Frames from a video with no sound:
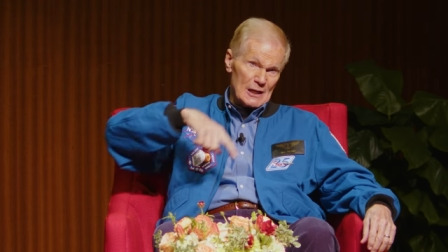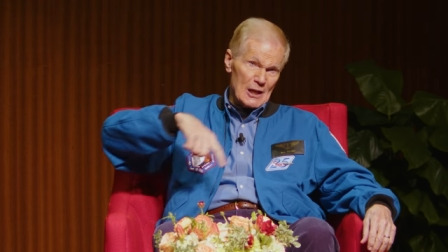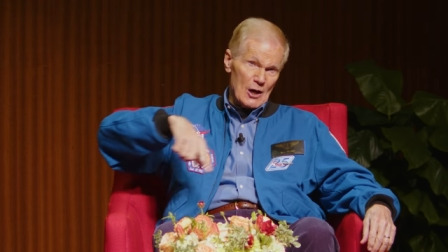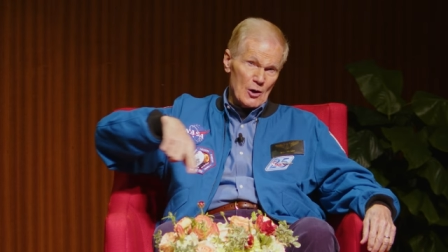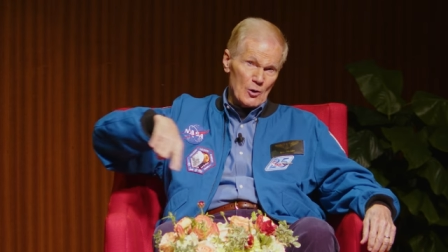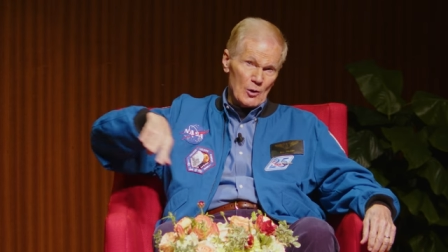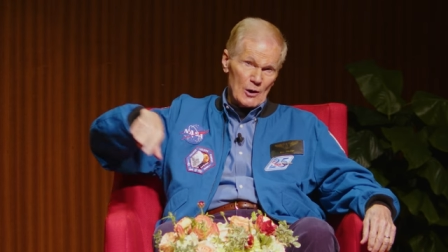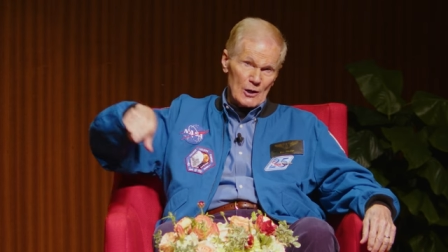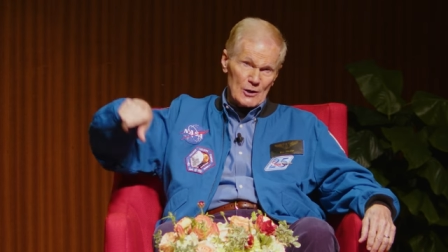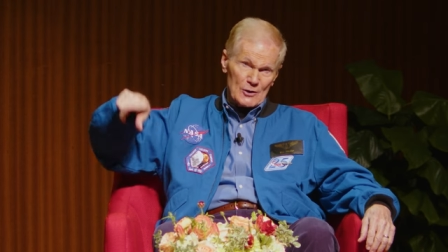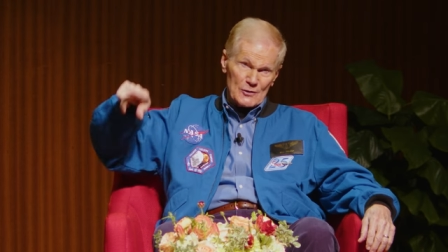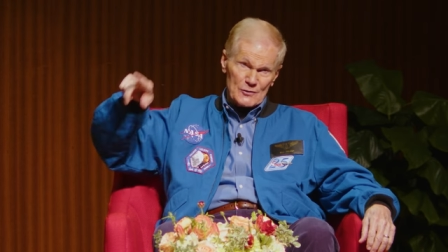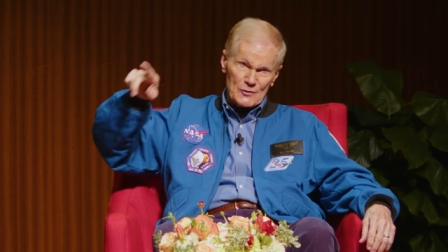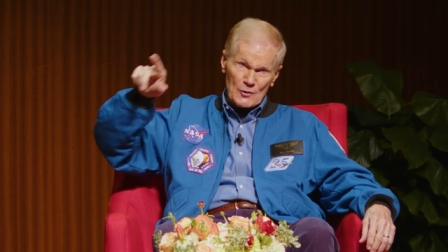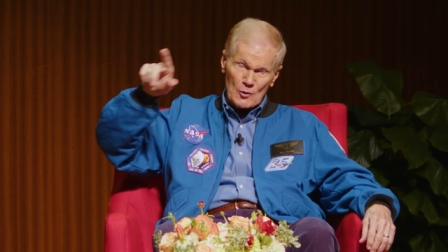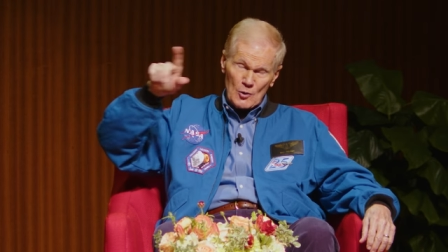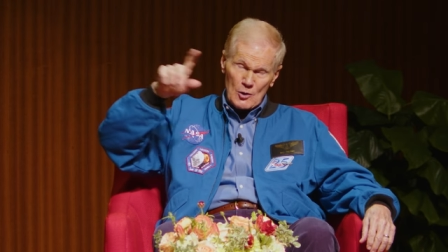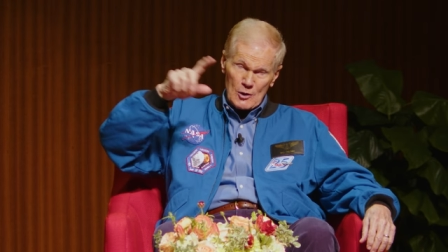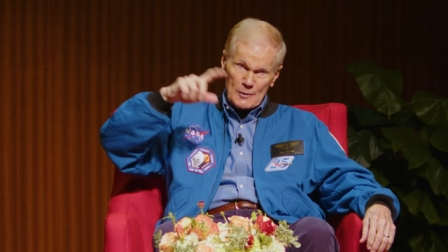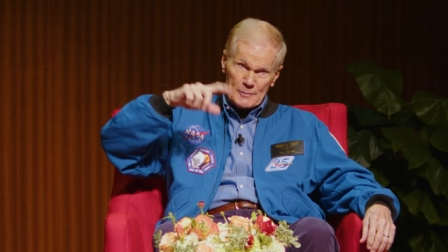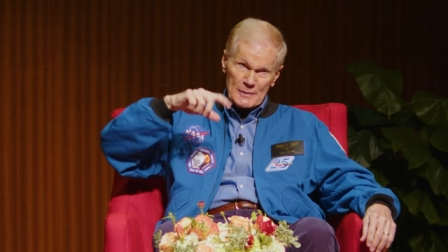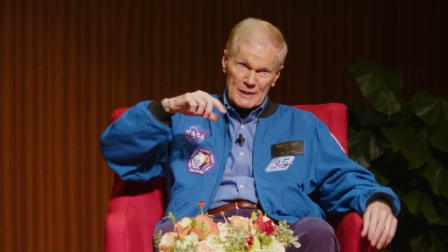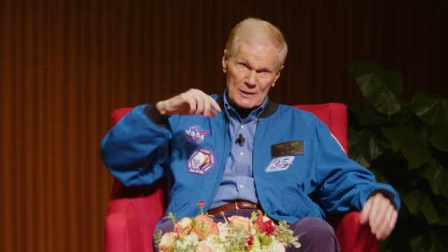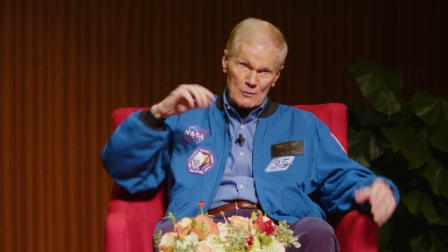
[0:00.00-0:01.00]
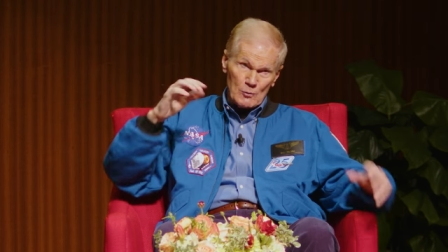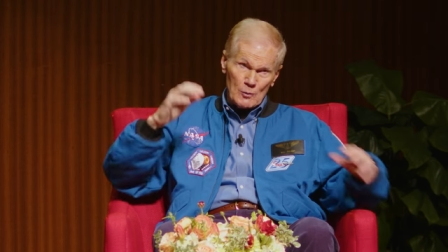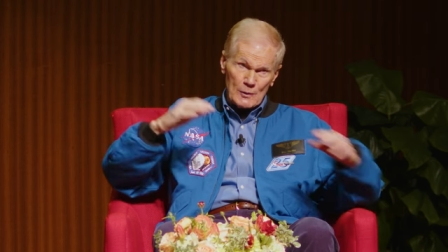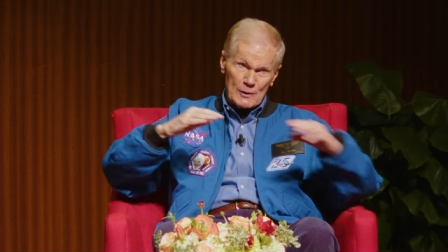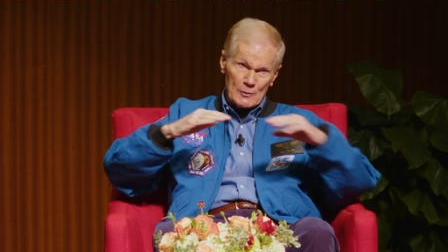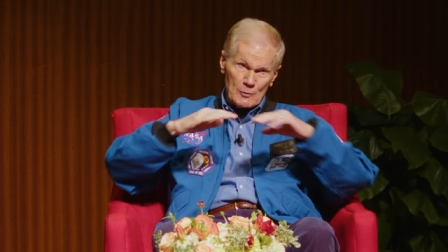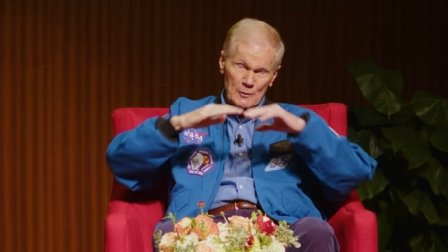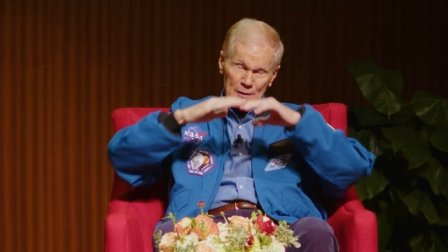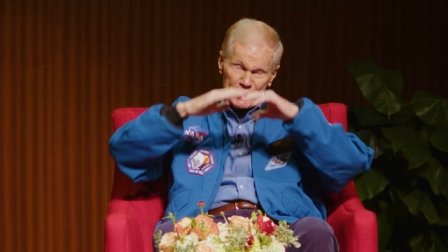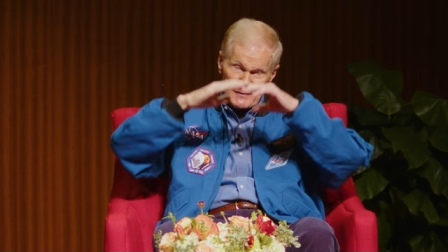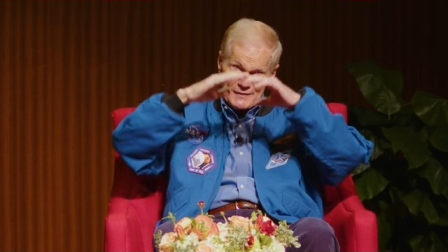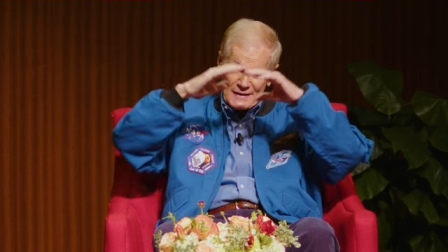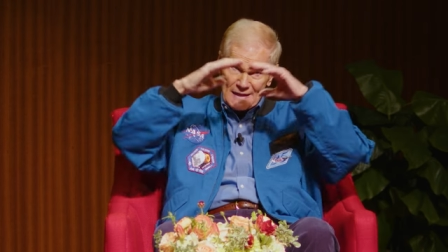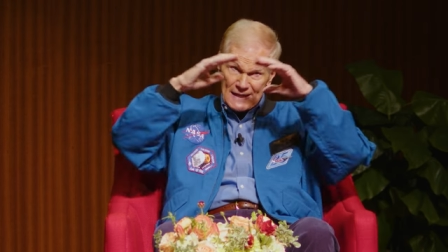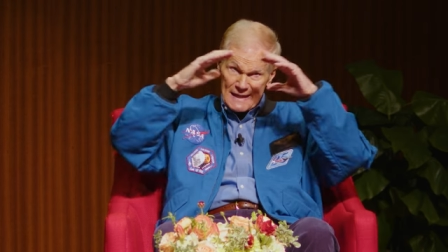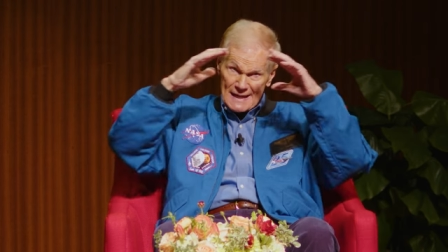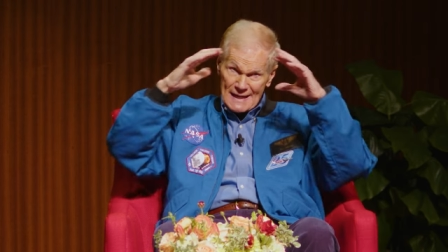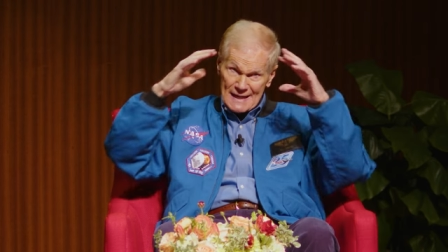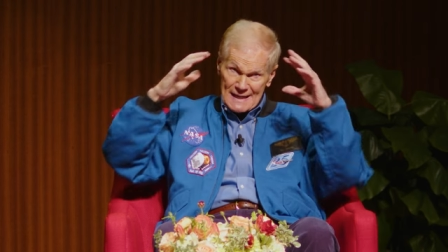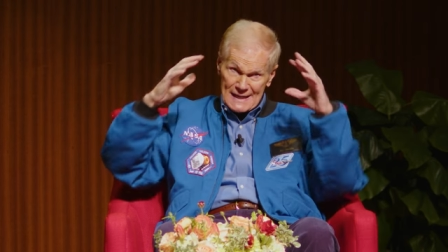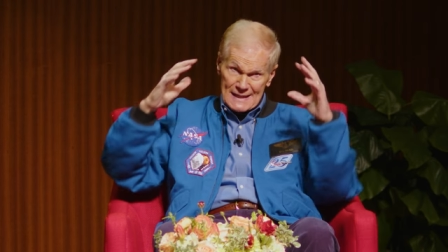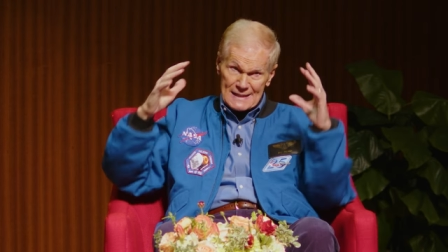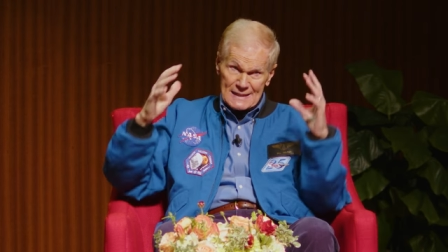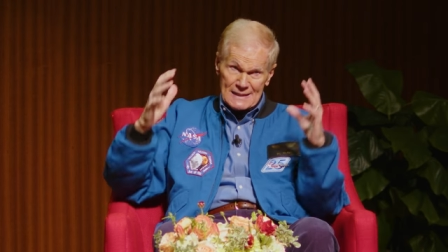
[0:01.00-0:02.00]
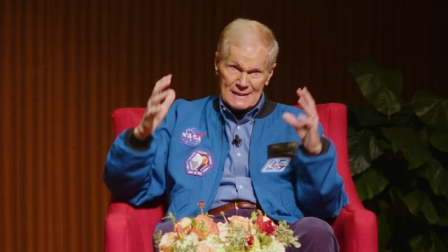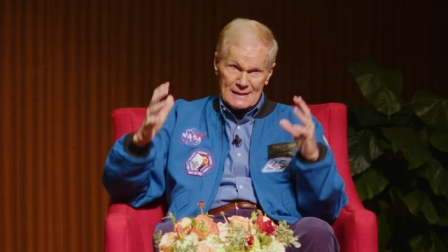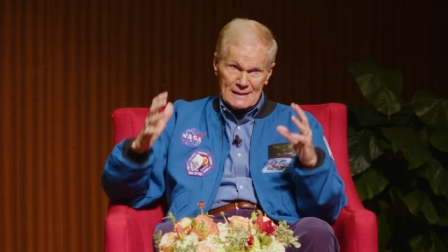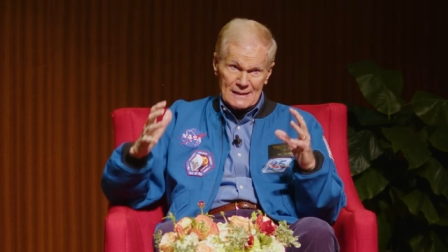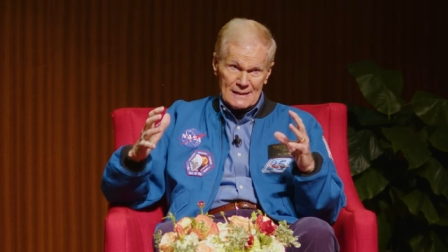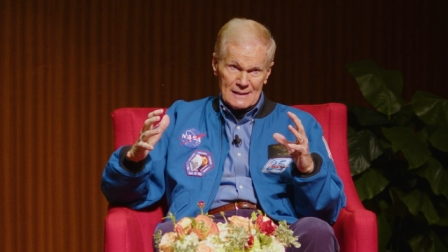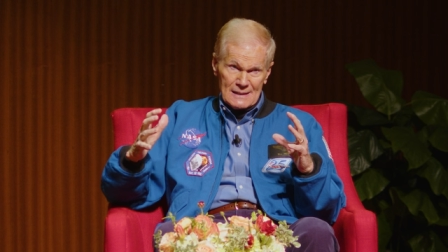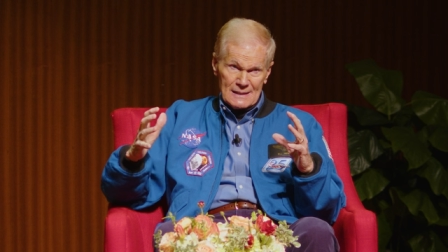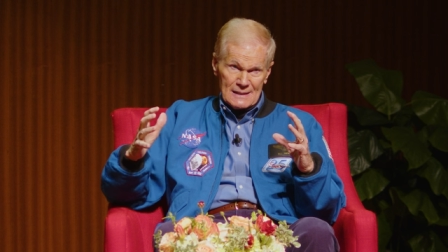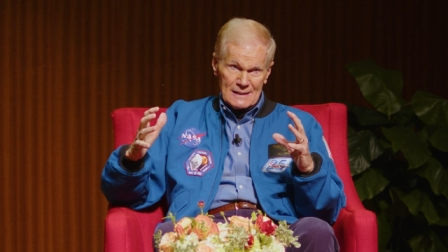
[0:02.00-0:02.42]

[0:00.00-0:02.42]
low Earth orbit, we're within,